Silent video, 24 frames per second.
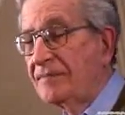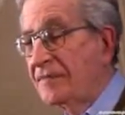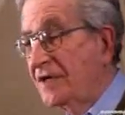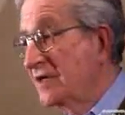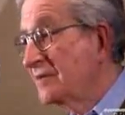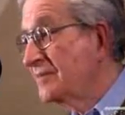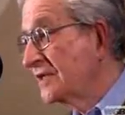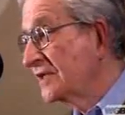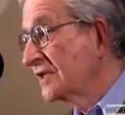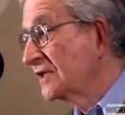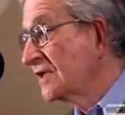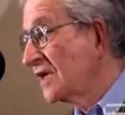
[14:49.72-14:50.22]

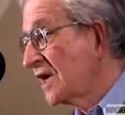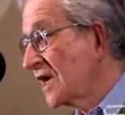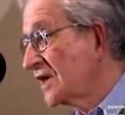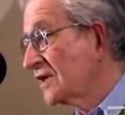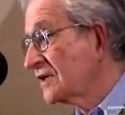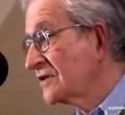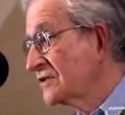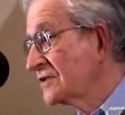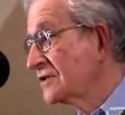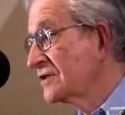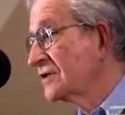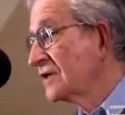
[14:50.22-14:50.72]
keeping
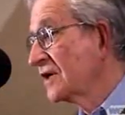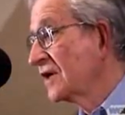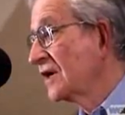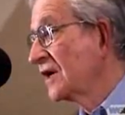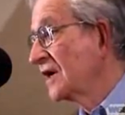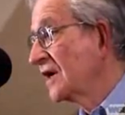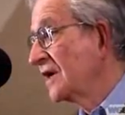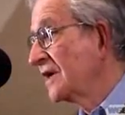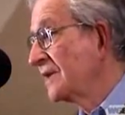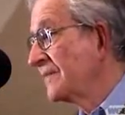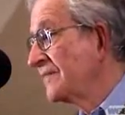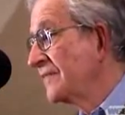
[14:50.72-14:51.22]
taxes
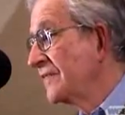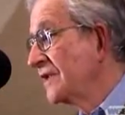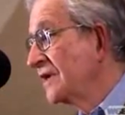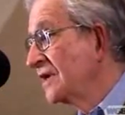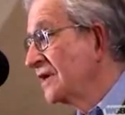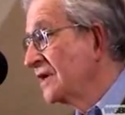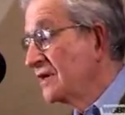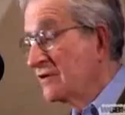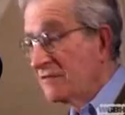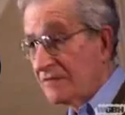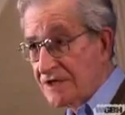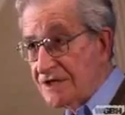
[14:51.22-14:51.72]
high,
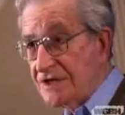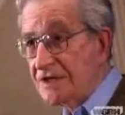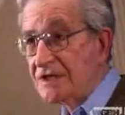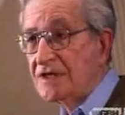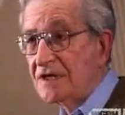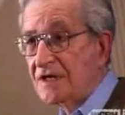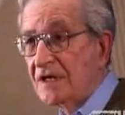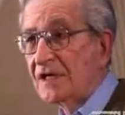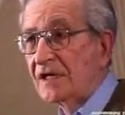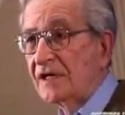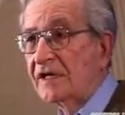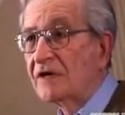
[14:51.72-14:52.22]
which
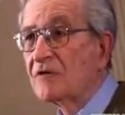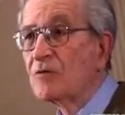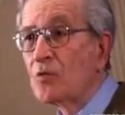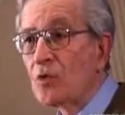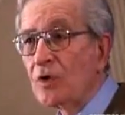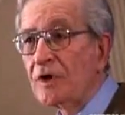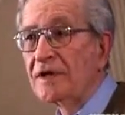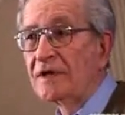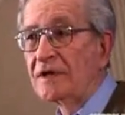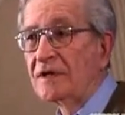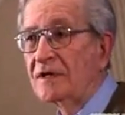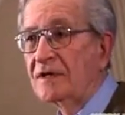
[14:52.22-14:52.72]
incidentally it
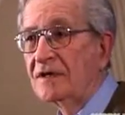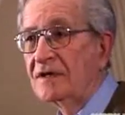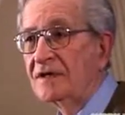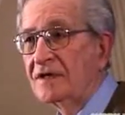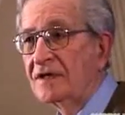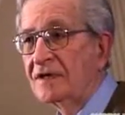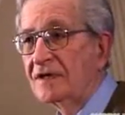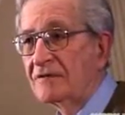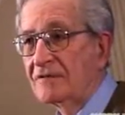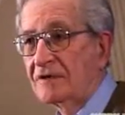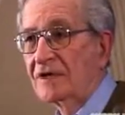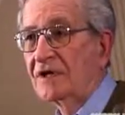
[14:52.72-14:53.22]
wouldn't.
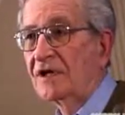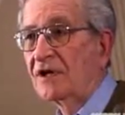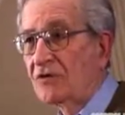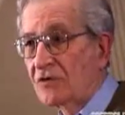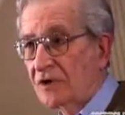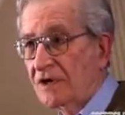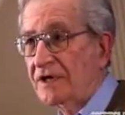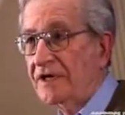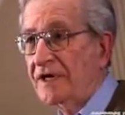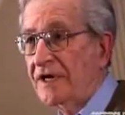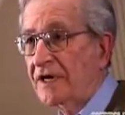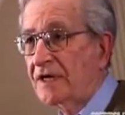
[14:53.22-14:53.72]
It would
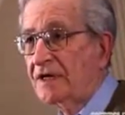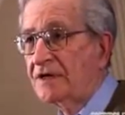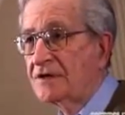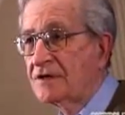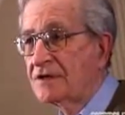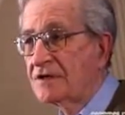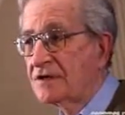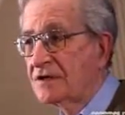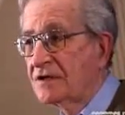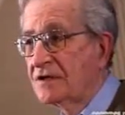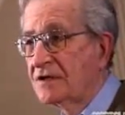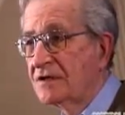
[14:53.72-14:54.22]
lower
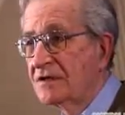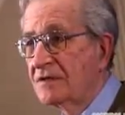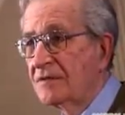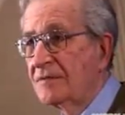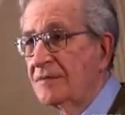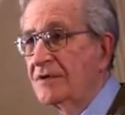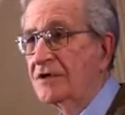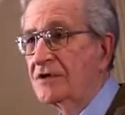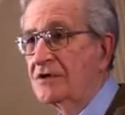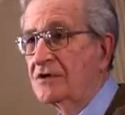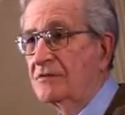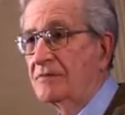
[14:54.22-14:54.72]
taxes
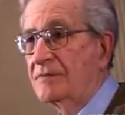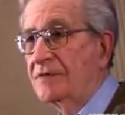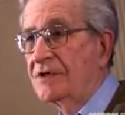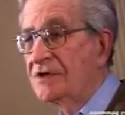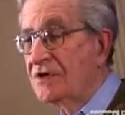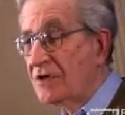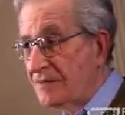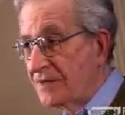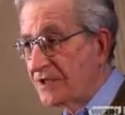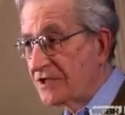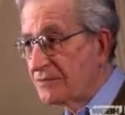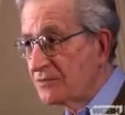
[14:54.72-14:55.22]
because it would be
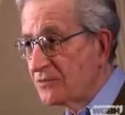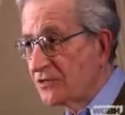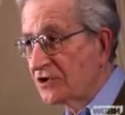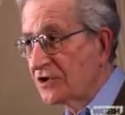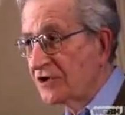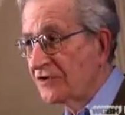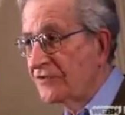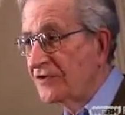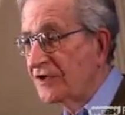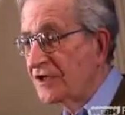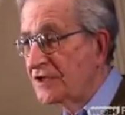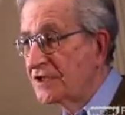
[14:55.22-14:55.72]
so much
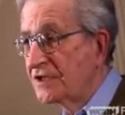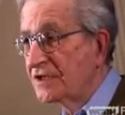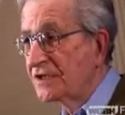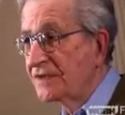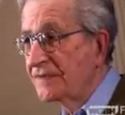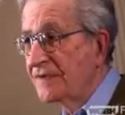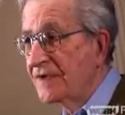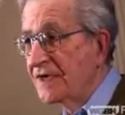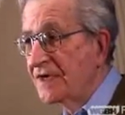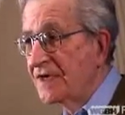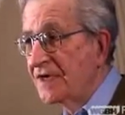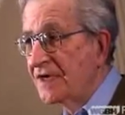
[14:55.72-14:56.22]
more efficient.
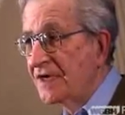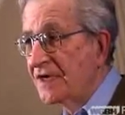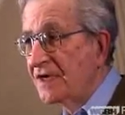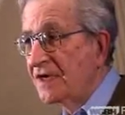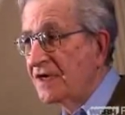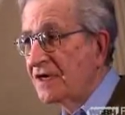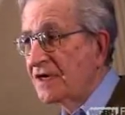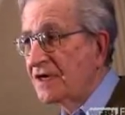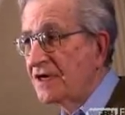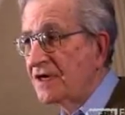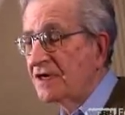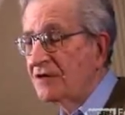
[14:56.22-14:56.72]

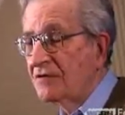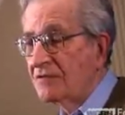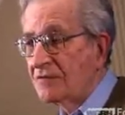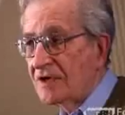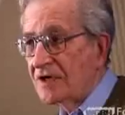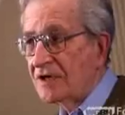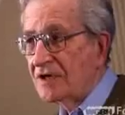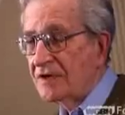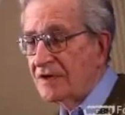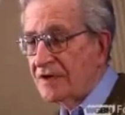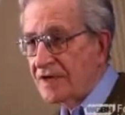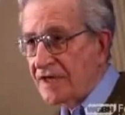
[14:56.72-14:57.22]

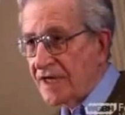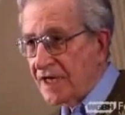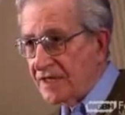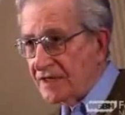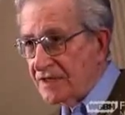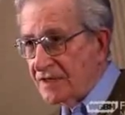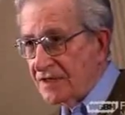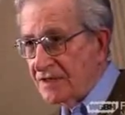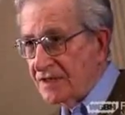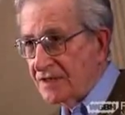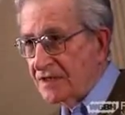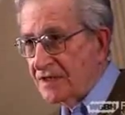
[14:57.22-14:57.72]
Well,
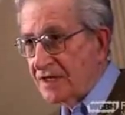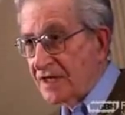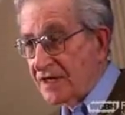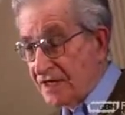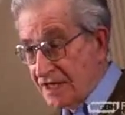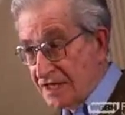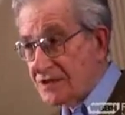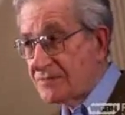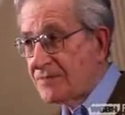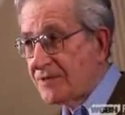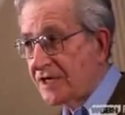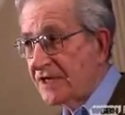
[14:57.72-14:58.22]

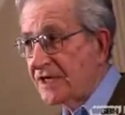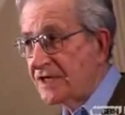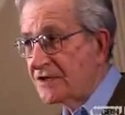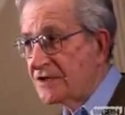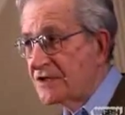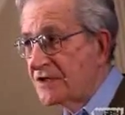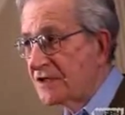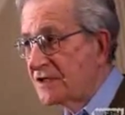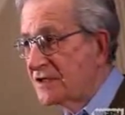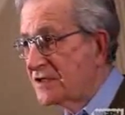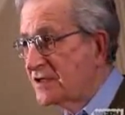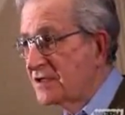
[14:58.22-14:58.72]
that's pretty
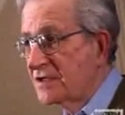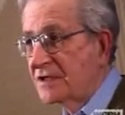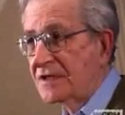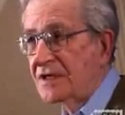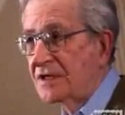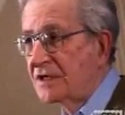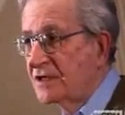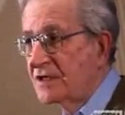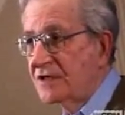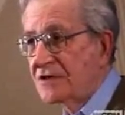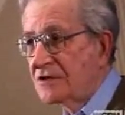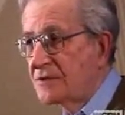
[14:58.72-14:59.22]
consistent.
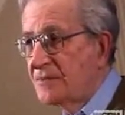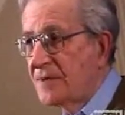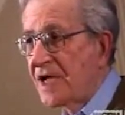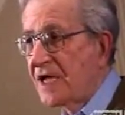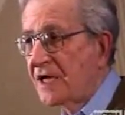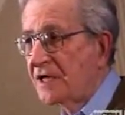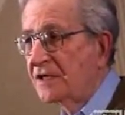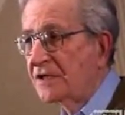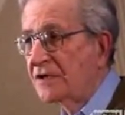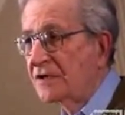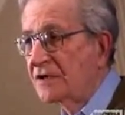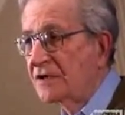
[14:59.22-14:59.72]
That goes back a